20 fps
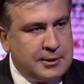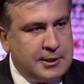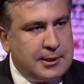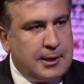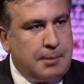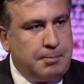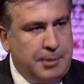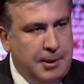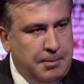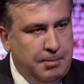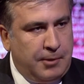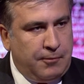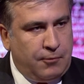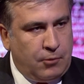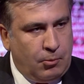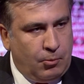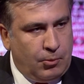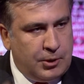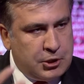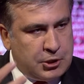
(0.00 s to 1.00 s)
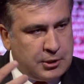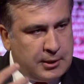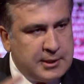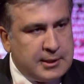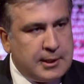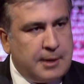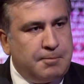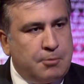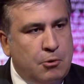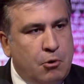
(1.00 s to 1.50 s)
These are people from which
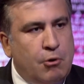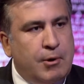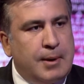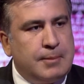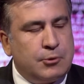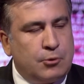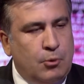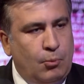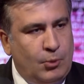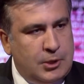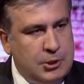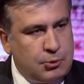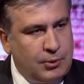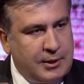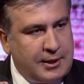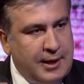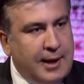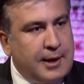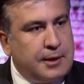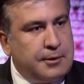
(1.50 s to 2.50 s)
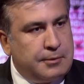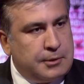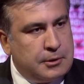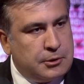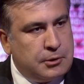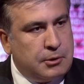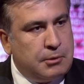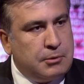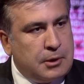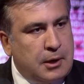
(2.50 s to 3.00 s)
these are programs from which we take. Re-
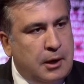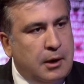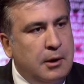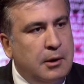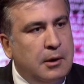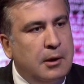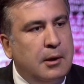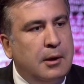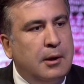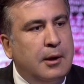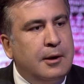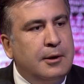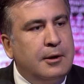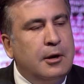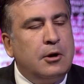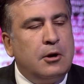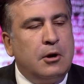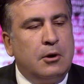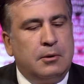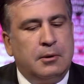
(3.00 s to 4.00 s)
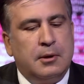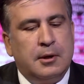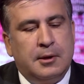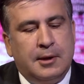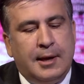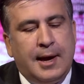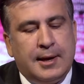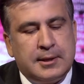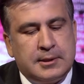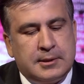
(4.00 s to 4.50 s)
That's re- a very fine distinction.
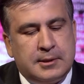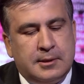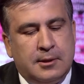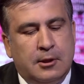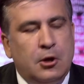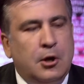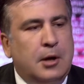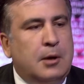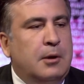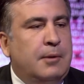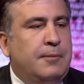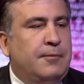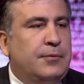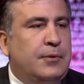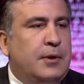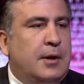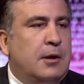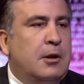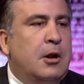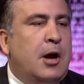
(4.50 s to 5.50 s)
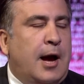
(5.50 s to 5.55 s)
There's yes, a lot of U.S. Look, money behind you.